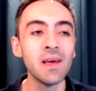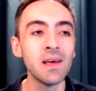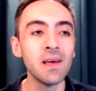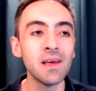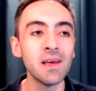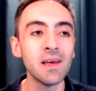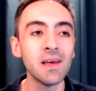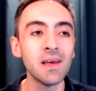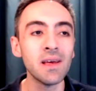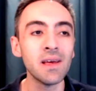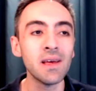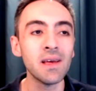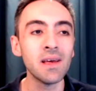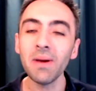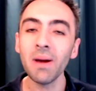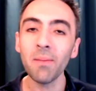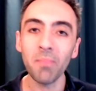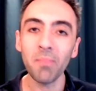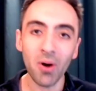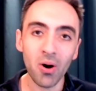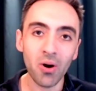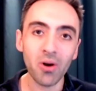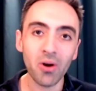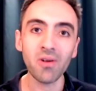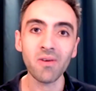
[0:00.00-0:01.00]
you can be a
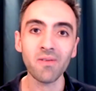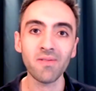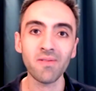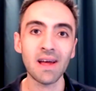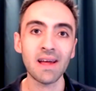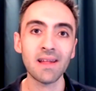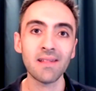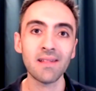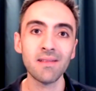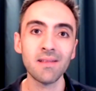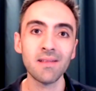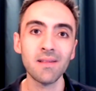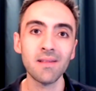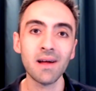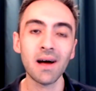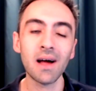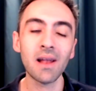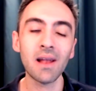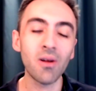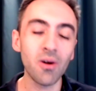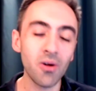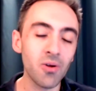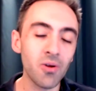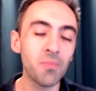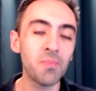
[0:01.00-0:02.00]
part of that. A
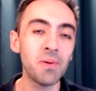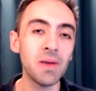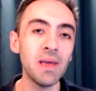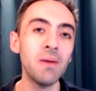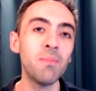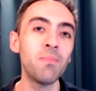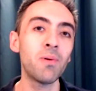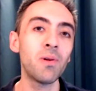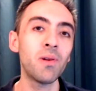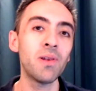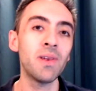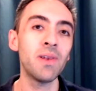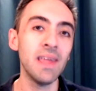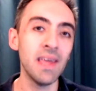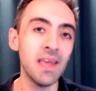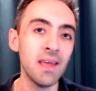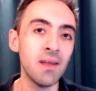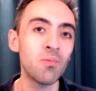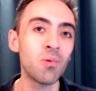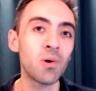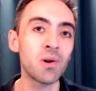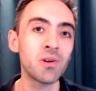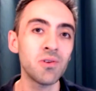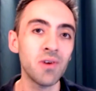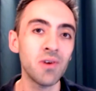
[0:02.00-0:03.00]
lot of people need
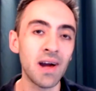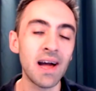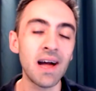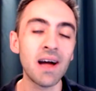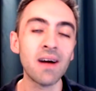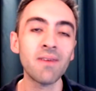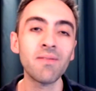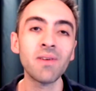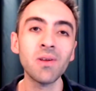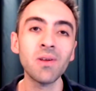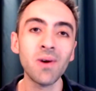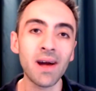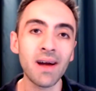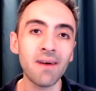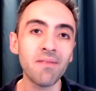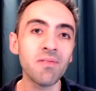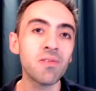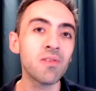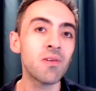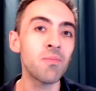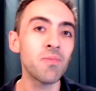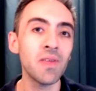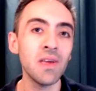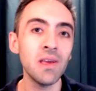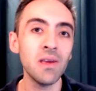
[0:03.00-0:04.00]
what you have, and you have
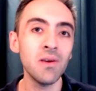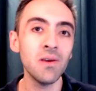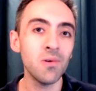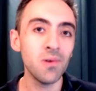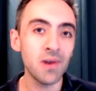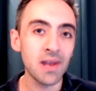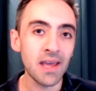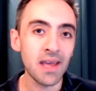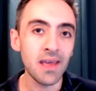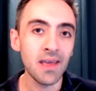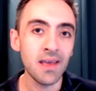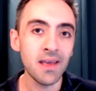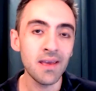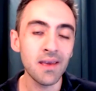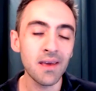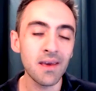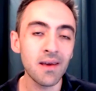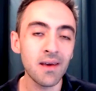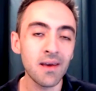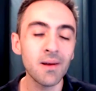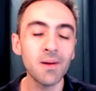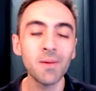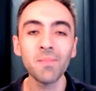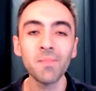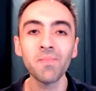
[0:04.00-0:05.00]
something unique,
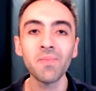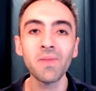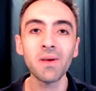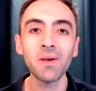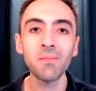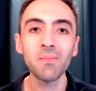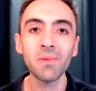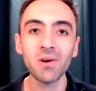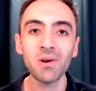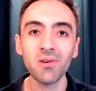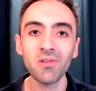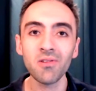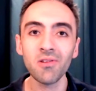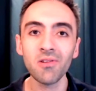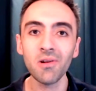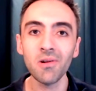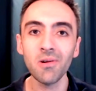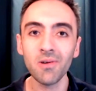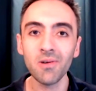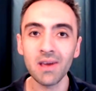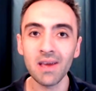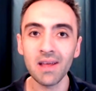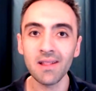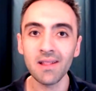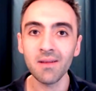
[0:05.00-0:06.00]
because
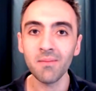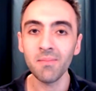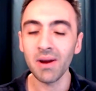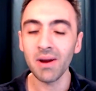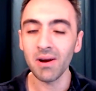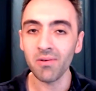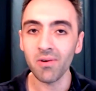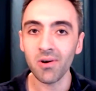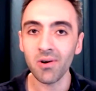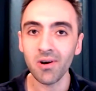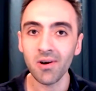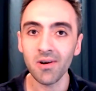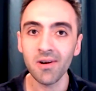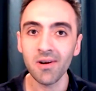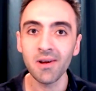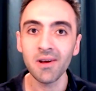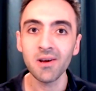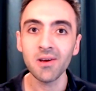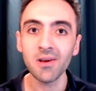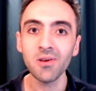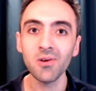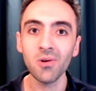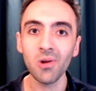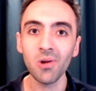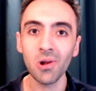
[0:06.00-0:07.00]
look in the mirror,
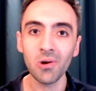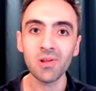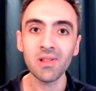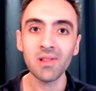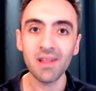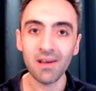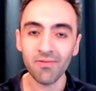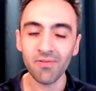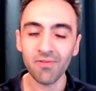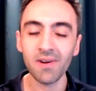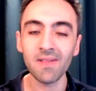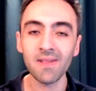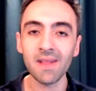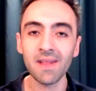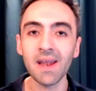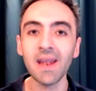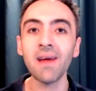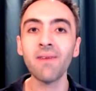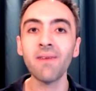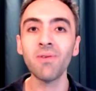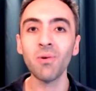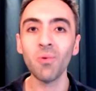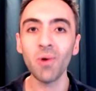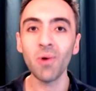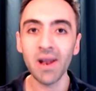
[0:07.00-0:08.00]
you look different than
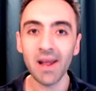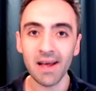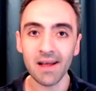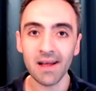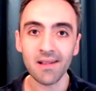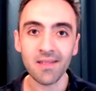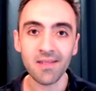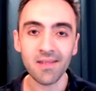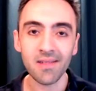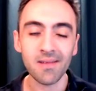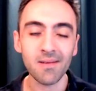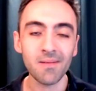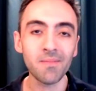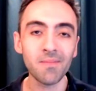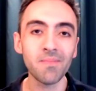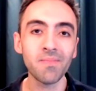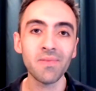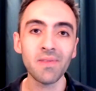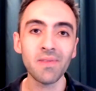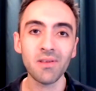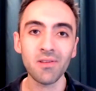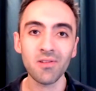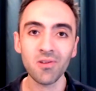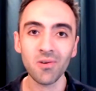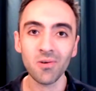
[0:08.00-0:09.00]
everyone else.
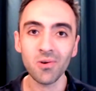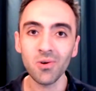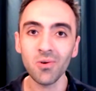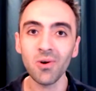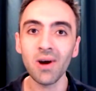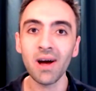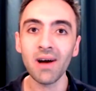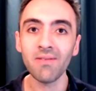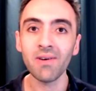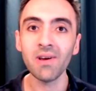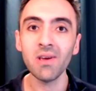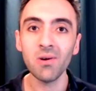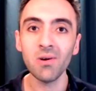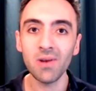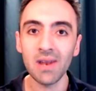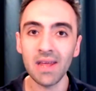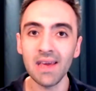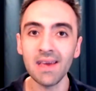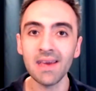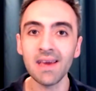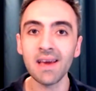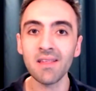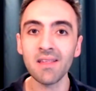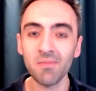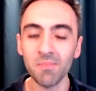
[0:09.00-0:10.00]
So you have a
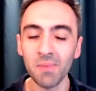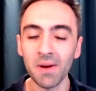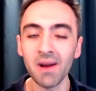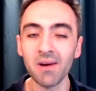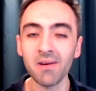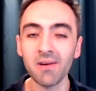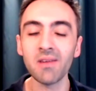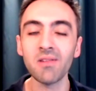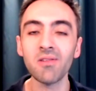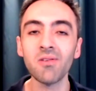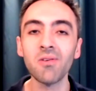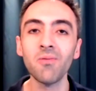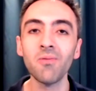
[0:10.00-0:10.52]
unique experience.